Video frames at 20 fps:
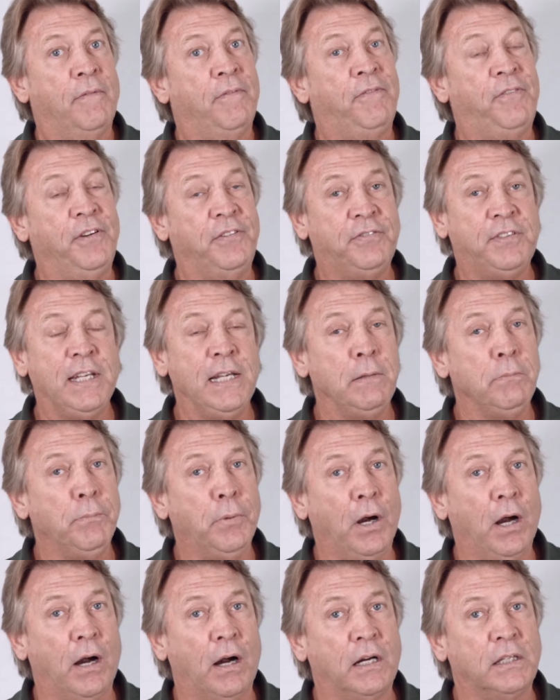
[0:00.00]
fifteen
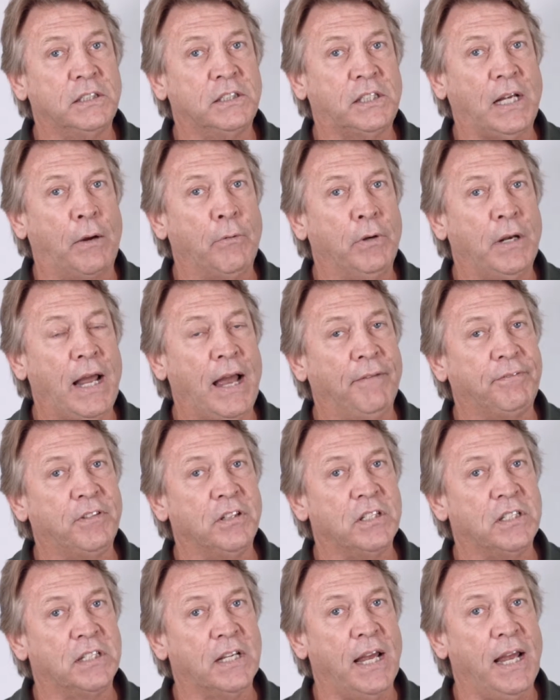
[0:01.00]
bucks, I would have
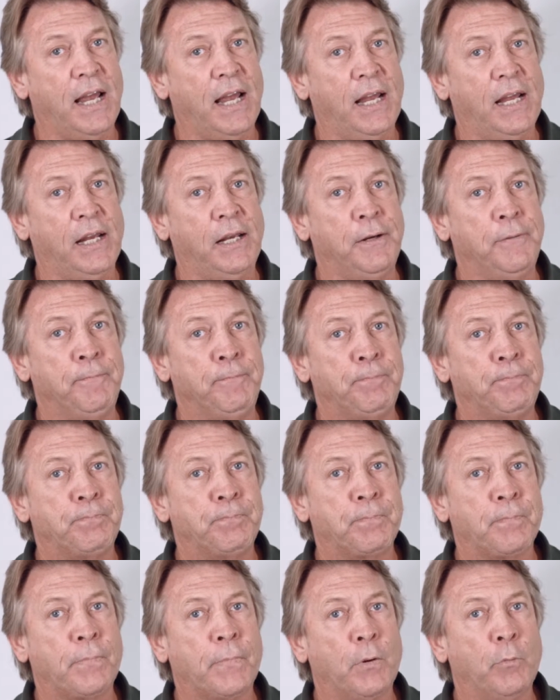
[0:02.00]
to say,
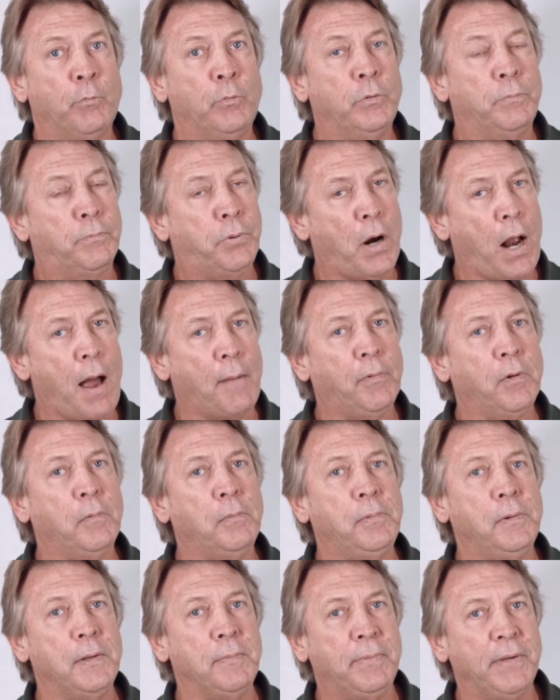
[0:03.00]
would
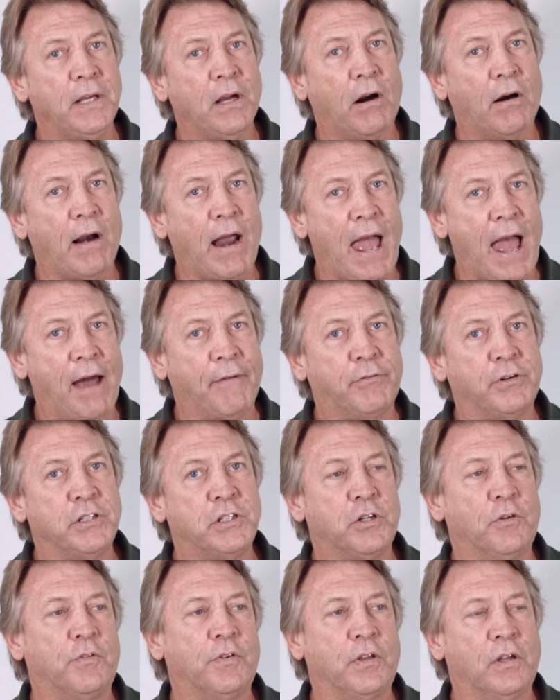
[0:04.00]
probably be our
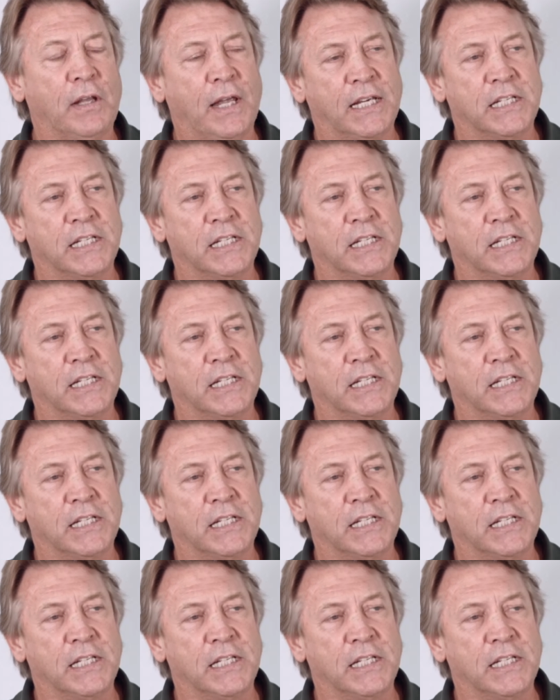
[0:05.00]
average over the